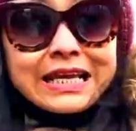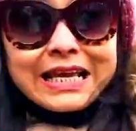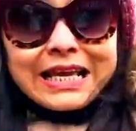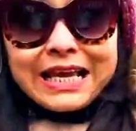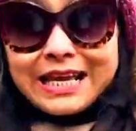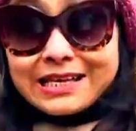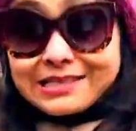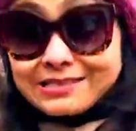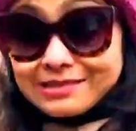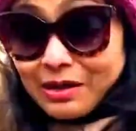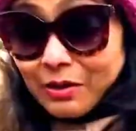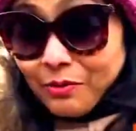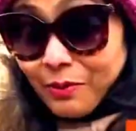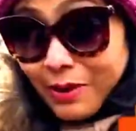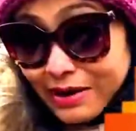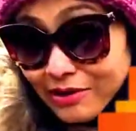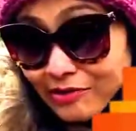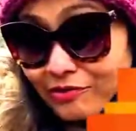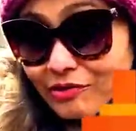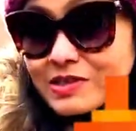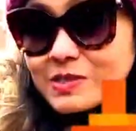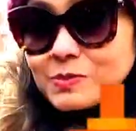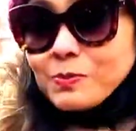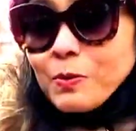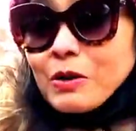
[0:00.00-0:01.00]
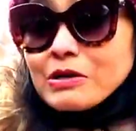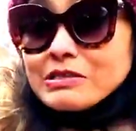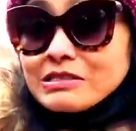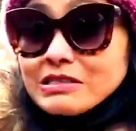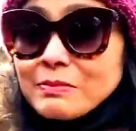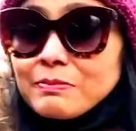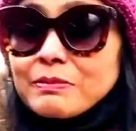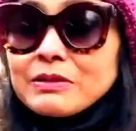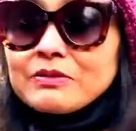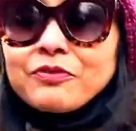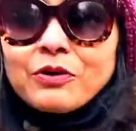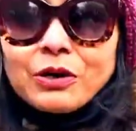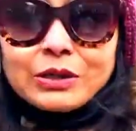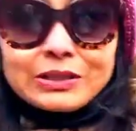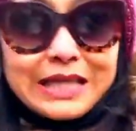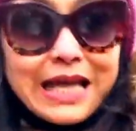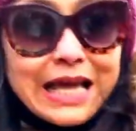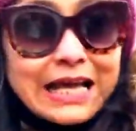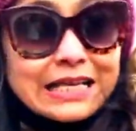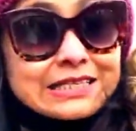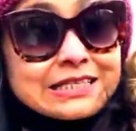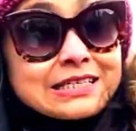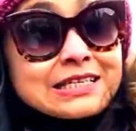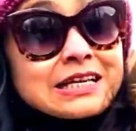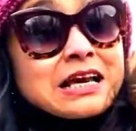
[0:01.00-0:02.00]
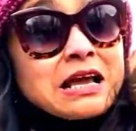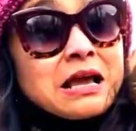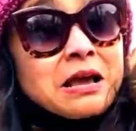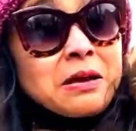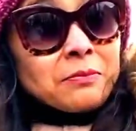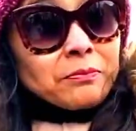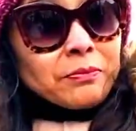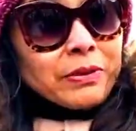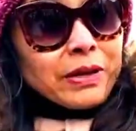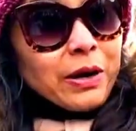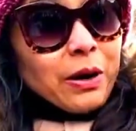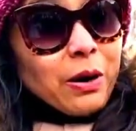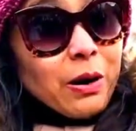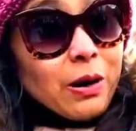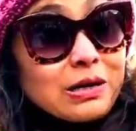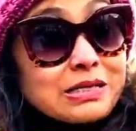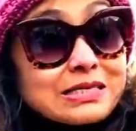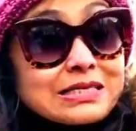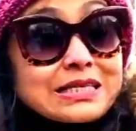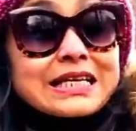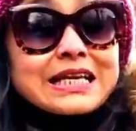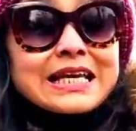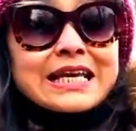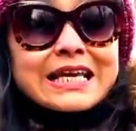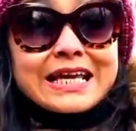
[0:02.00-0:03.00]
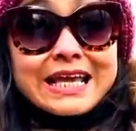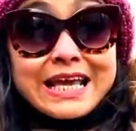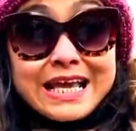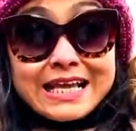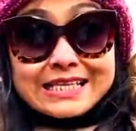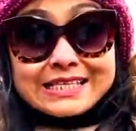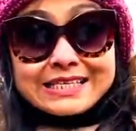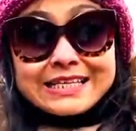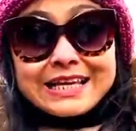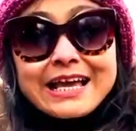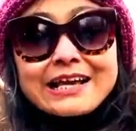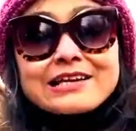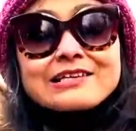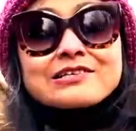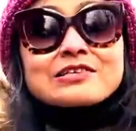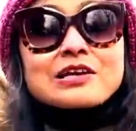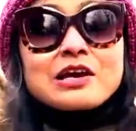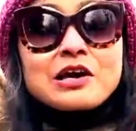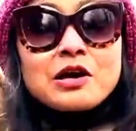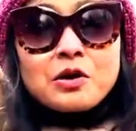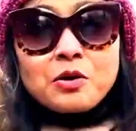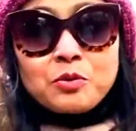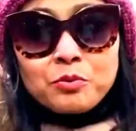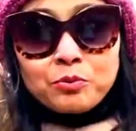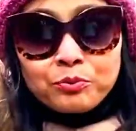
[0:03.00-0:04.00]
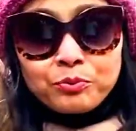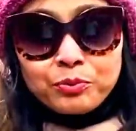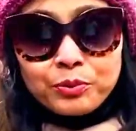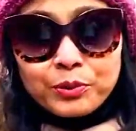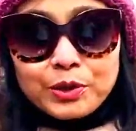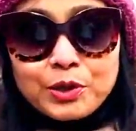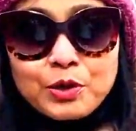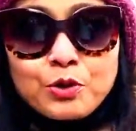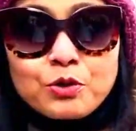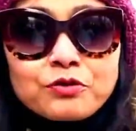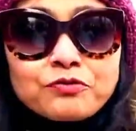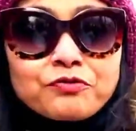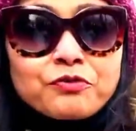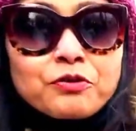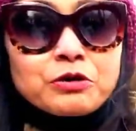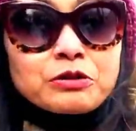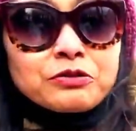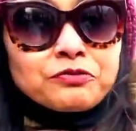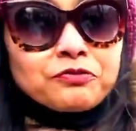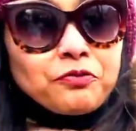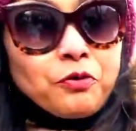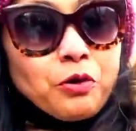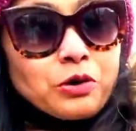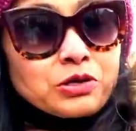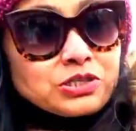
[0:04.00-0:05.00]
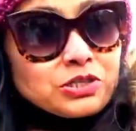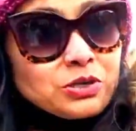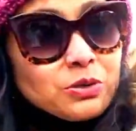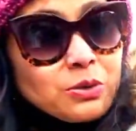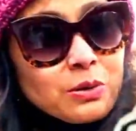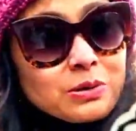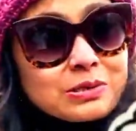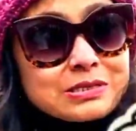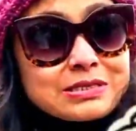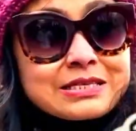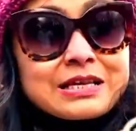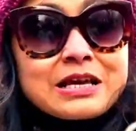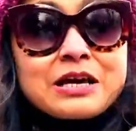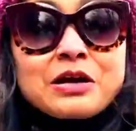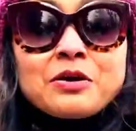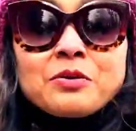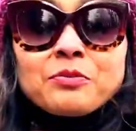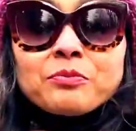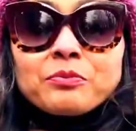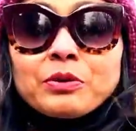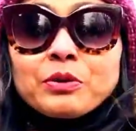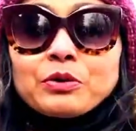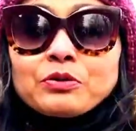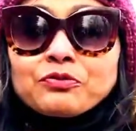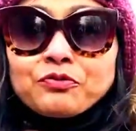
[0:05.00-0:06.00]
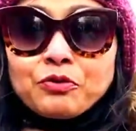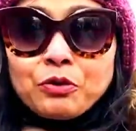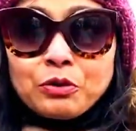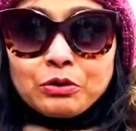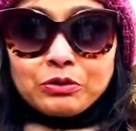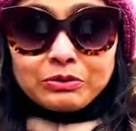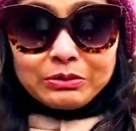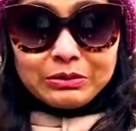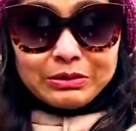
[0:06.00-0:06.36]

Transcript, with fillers: he's the one responsible for that because he takes beautiful photos beautiful